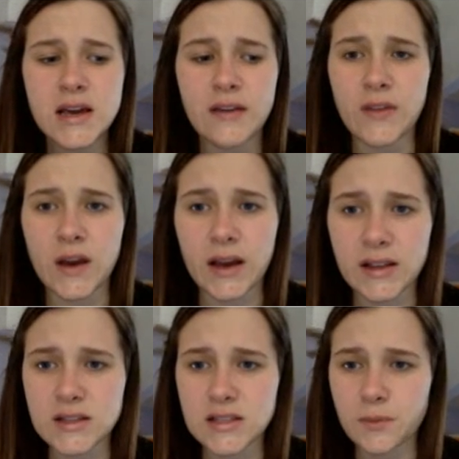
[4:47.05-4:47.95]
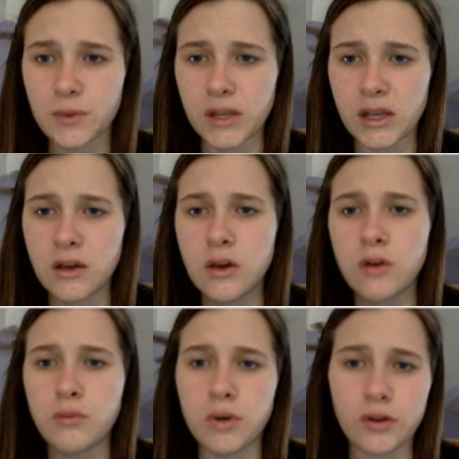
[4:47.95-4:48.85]
and then I can simply
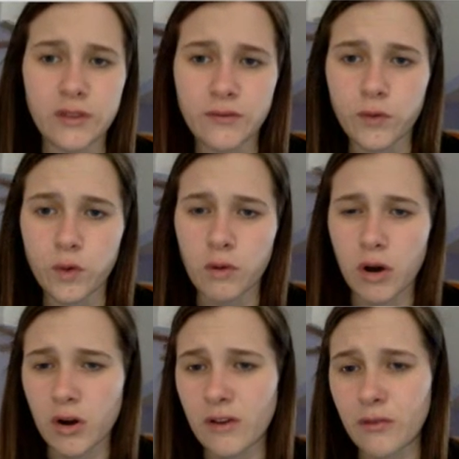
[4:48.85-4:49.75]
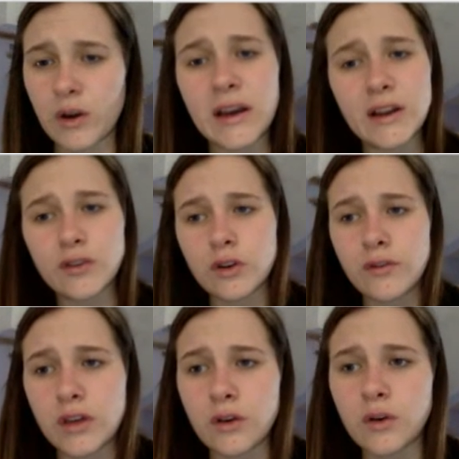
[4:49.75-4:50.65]
move them forward, or if we need to
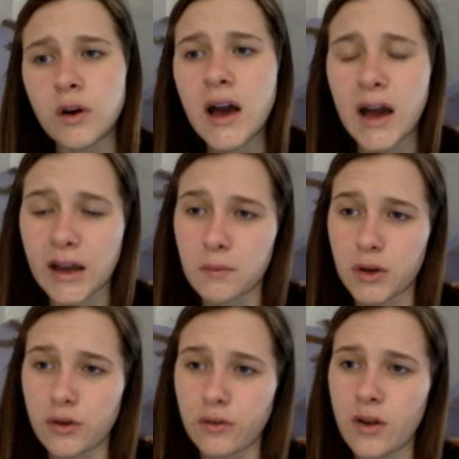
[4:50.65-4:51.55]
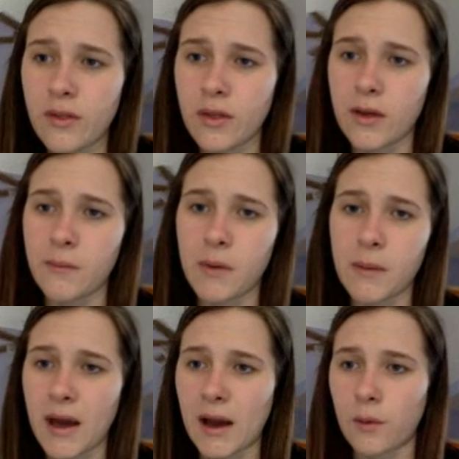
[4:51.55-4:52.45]
review, I can move them
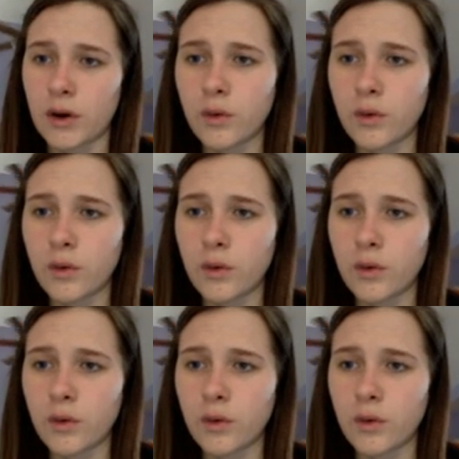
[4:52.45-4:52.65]
backward,